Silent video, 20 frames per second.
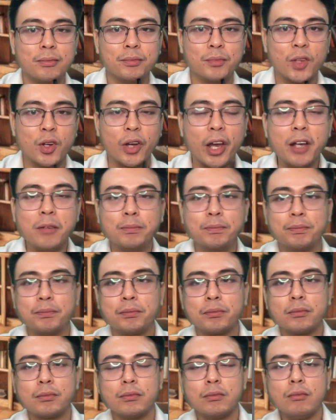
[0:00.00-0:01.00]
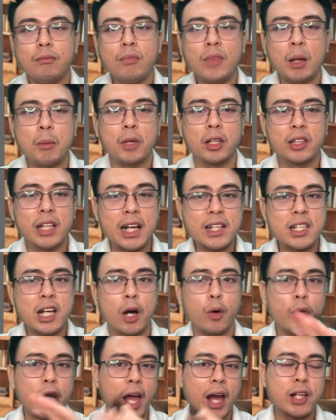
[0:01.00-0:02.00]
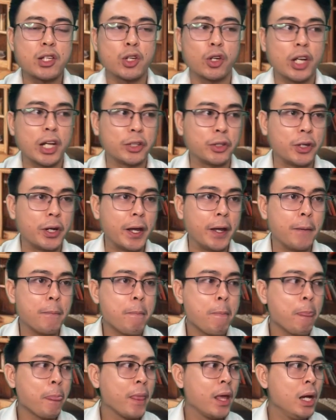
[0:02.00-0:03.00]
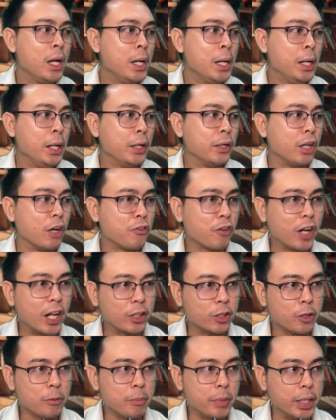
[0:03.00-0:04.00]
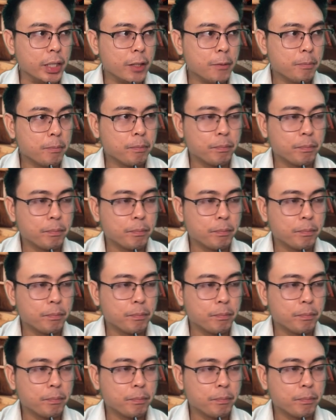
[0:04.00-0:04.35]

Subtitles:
Okay? But that's how we answer letter A. Now for letter B,